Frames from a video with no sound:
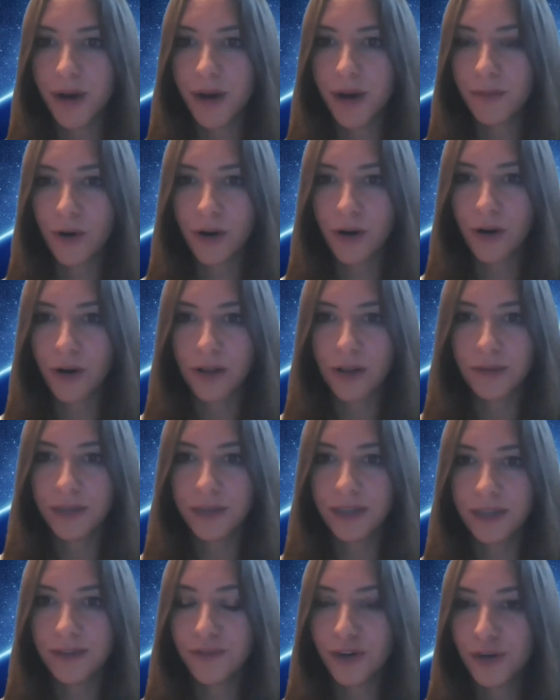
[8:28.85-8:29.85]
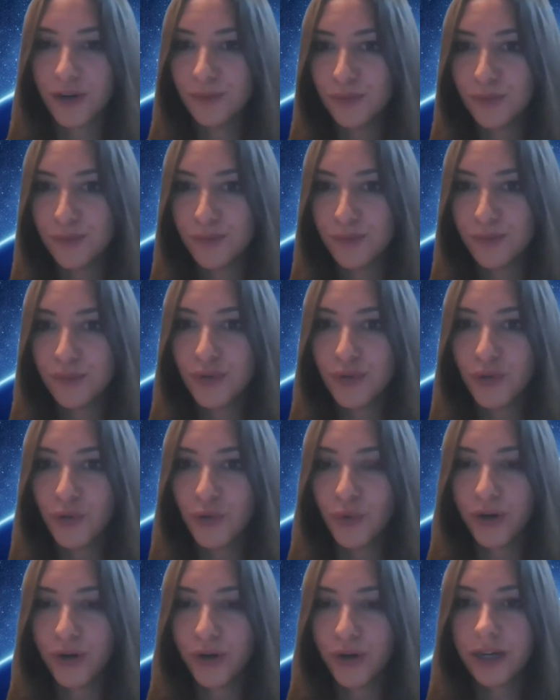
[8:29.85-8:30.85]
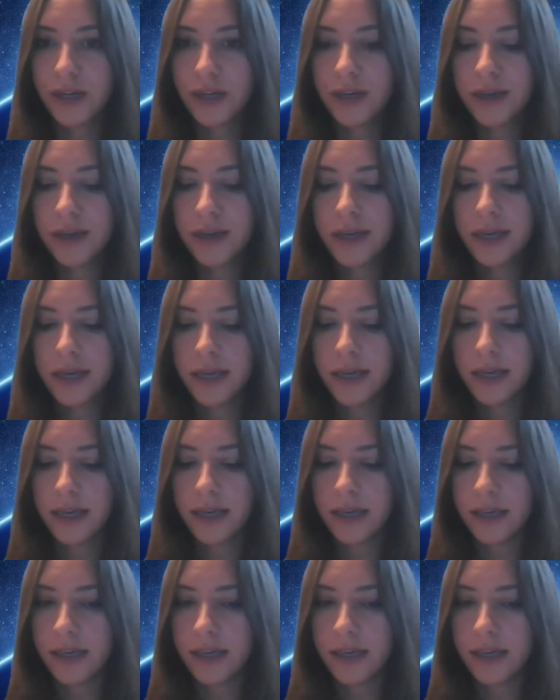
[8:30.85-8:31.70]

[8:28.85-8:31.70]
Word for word: My my mom called me from New York